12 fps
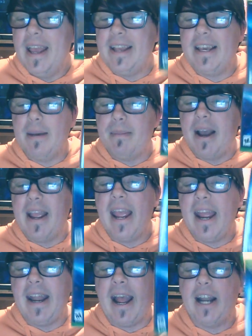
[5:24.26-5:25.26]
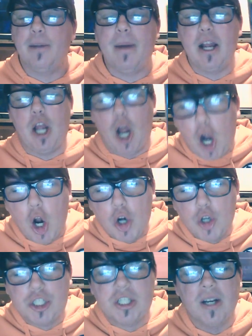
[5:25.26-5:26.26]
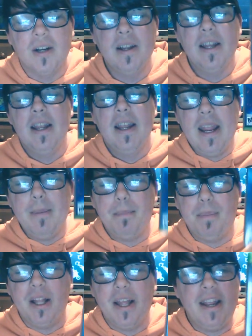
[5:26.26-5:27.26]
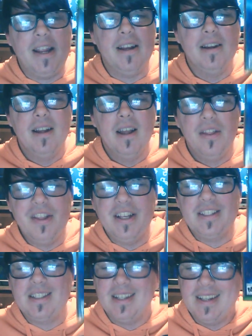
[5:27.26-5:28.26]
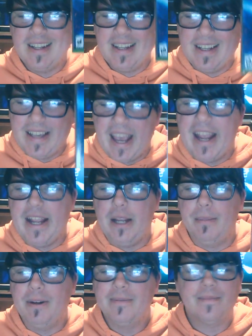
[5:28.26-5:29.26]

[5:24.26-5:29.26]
and get my head out of my arse and play this game.